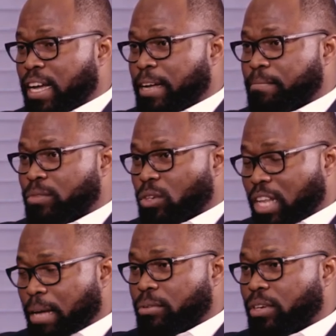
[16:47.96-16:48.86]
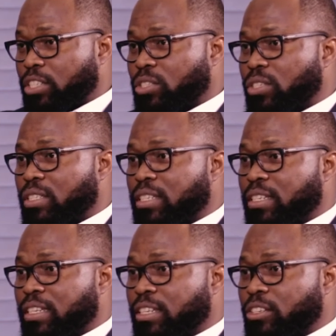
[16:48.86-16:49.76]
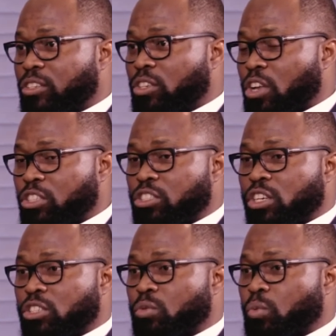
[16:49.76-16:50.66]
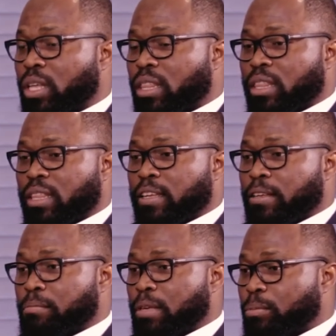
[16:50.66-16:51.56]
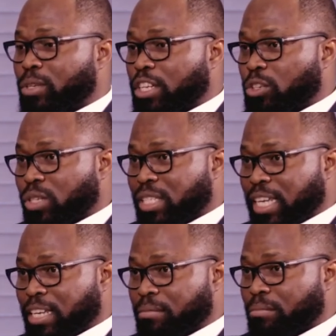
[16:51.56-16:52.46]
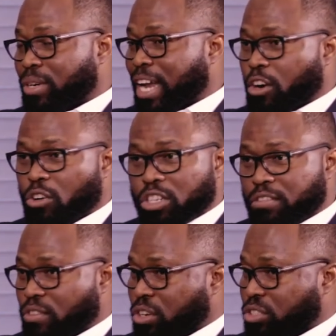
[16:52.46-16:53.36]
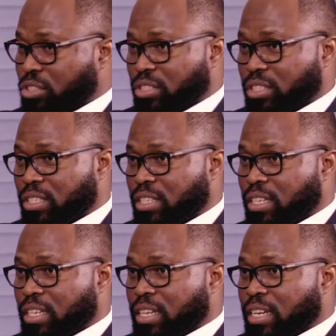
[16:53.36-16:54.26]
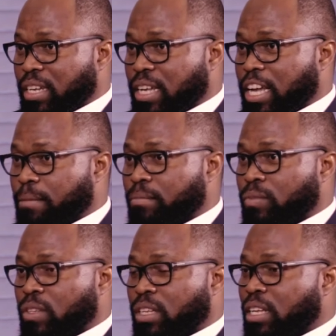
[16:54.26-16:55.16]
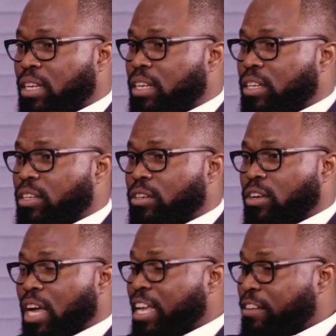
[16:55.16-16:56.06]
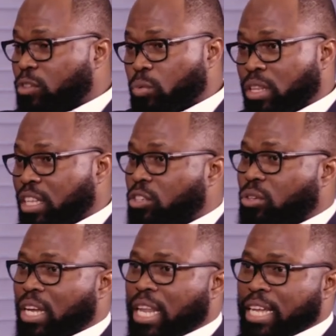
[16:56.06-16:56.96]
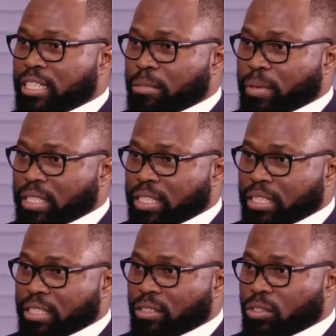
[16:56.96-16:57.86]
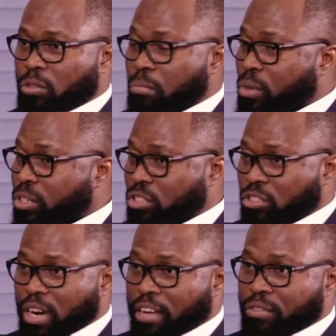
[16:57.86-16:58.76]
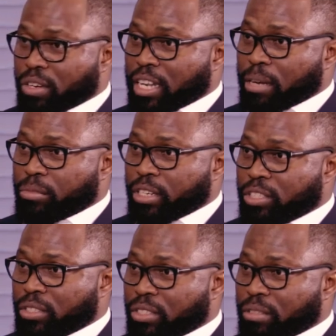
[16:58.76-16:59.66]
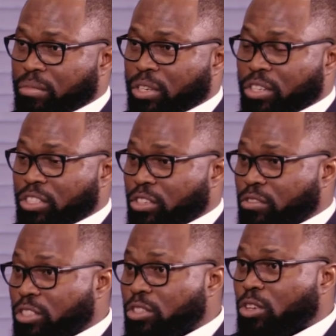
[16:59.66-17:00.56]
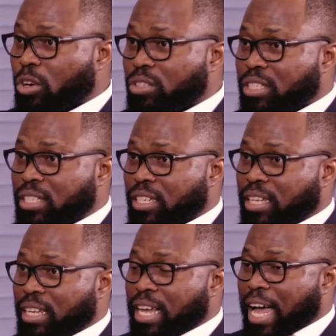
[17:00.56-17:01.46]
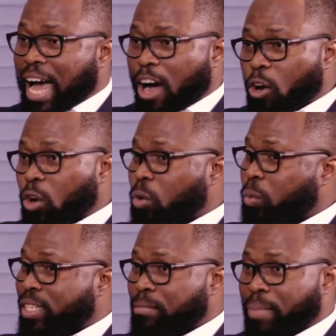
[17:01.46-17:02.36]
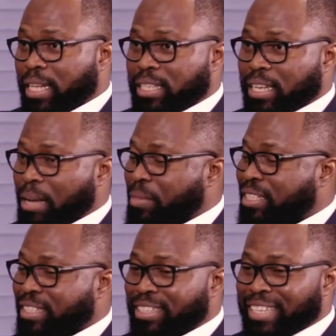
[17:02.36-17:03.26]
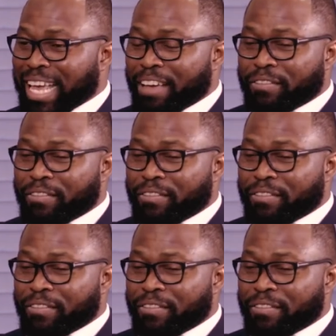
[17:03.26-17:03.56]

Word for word: Um, collaboration not just with people in your team, but across functions. Um, even within your client spaces, you must strive for collaboration because the results are always better. I mean, the